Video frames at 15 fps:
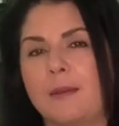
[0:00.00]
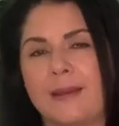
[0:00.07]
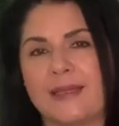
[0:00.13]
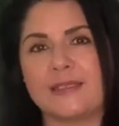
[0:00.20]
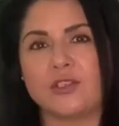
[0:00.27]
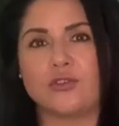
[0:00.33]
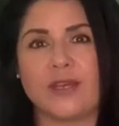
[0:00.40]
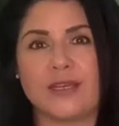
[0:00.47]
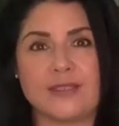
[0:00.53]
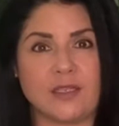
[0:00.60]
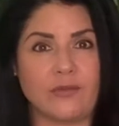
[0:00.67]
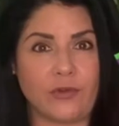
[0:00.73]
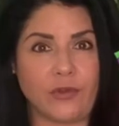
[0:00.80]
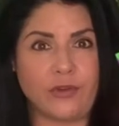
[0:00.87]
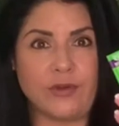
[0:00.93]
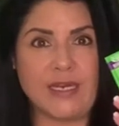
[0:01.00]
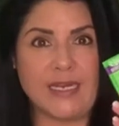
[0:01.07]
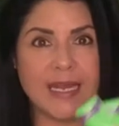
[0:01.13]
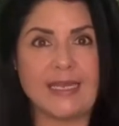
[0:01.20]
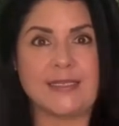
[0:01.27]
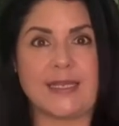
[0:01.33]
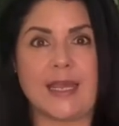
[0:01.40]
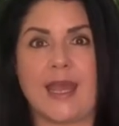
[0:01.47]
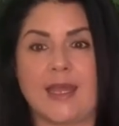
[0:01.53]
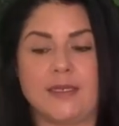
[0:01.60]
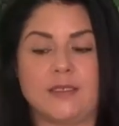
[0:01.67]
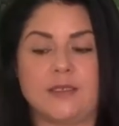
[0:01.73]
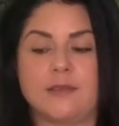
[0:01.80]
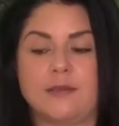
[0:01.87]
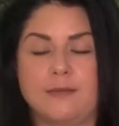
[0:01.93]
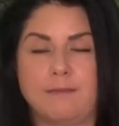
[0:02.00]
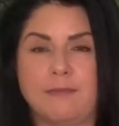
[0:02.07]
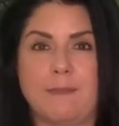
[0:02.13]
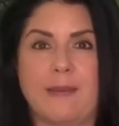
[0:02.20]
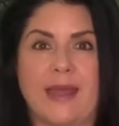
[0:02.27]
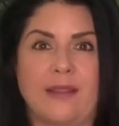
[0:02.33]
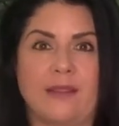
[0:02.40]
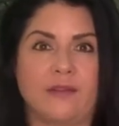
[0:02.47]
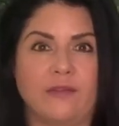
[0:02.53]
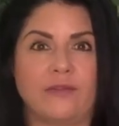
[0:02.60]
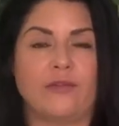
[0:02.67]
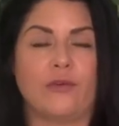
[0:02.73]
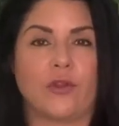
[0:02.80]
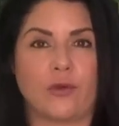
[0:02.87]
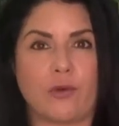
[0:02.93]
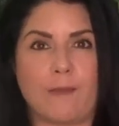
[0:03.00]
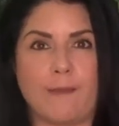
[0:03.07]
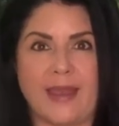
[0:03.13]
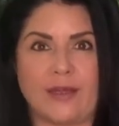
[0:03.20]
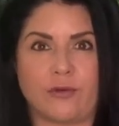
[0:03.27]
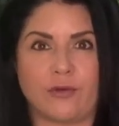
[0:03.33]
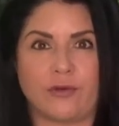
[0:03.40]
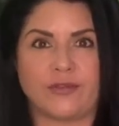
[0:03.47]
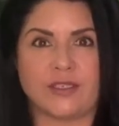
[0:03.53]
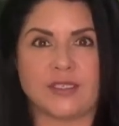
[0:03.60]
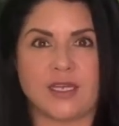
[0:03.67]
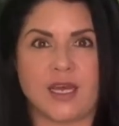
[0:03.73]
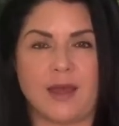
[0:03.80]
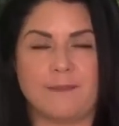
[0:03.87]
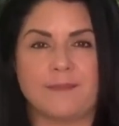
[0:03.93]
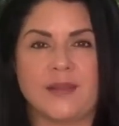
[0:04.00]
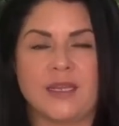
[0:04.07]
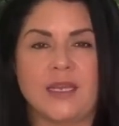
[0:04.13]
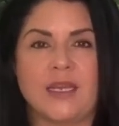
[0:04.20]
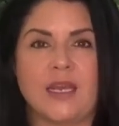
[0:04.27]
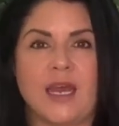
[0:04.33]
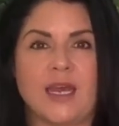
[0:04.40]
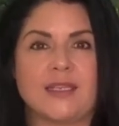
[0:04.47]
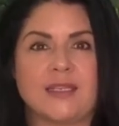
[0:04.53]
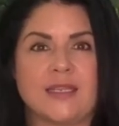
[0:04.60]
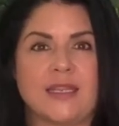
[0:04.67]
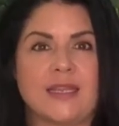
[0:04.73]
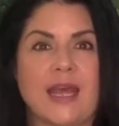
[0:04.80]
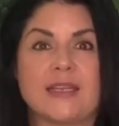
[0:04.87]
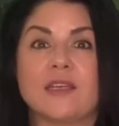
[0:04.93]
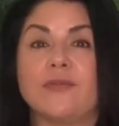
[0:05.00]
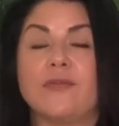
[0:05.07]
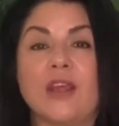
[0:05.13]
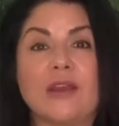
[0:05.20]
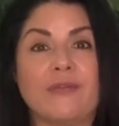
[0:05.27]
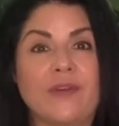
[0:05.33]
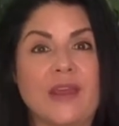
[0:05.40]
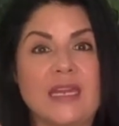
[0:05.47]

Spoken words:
bacitracin for 3 days, and Bepanthen for the remainder of the time. Other than that, if